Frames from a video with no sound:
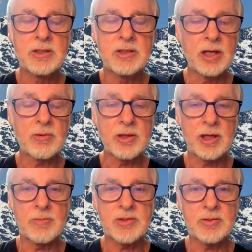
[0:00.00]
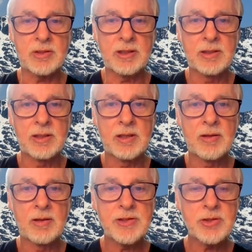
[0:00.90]
general chemistry,
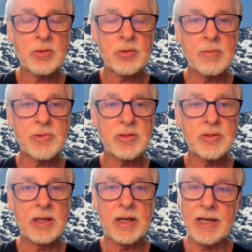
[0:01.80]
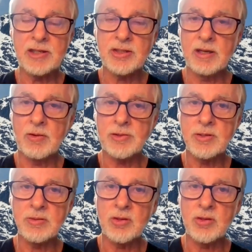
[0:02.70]
physical chemistry, and actually I've
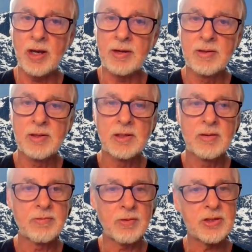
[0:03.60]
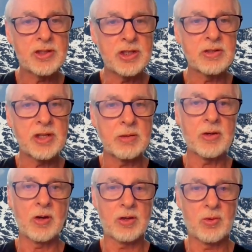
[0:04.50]
also taught first-year
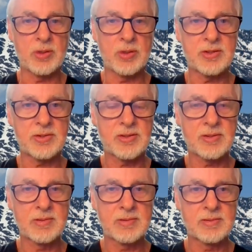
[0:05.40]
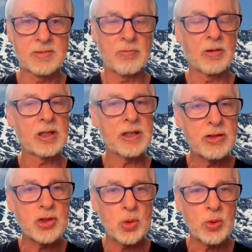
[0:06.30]
seminar courses. I really
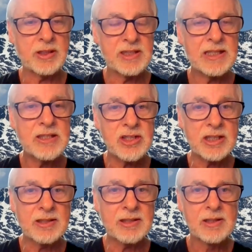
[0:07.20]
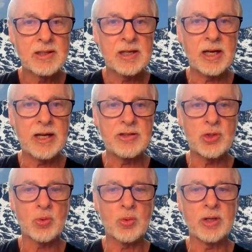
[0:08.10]
enjoy teaching. I
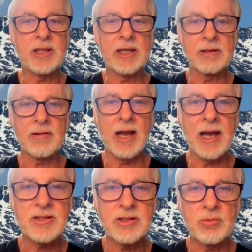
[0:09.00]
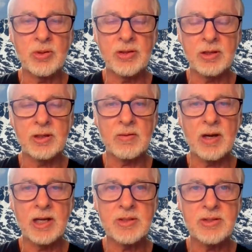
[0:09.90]
enjoy the interaction with
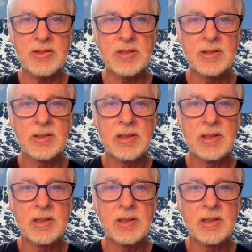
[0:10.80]
undergraduates.